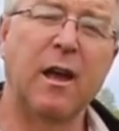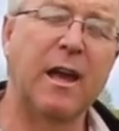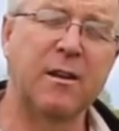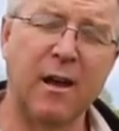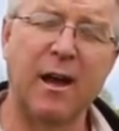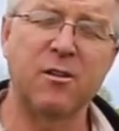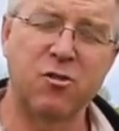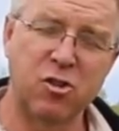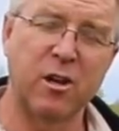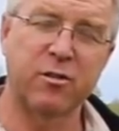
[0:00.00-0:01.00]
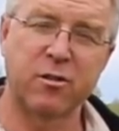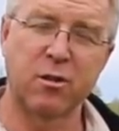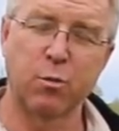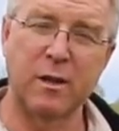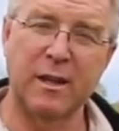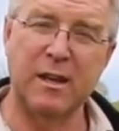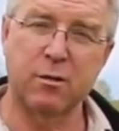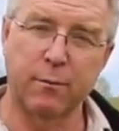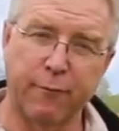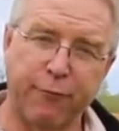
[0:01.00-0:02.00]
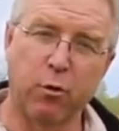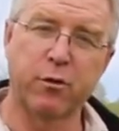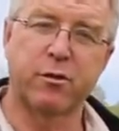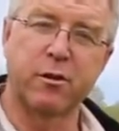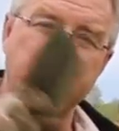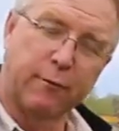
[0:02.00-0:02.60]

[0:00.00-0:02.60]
and not just the release of the forces